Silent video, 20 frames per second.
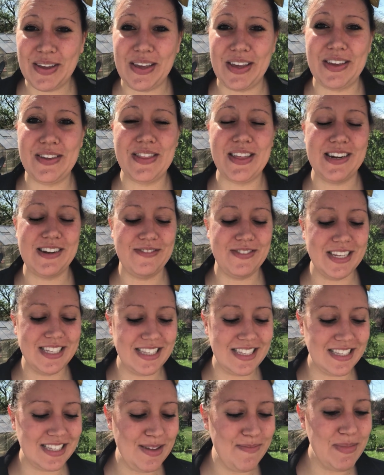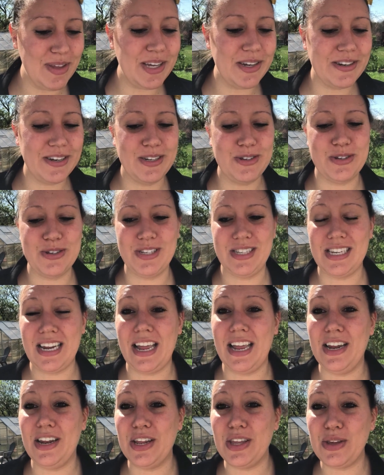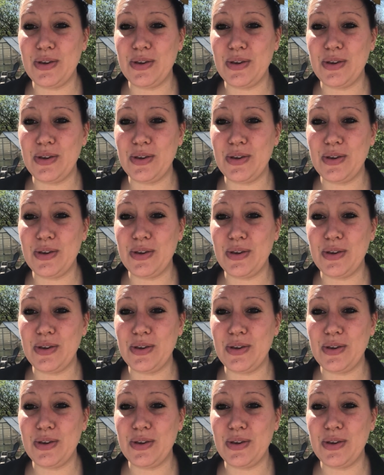you that if this is something you're interested in,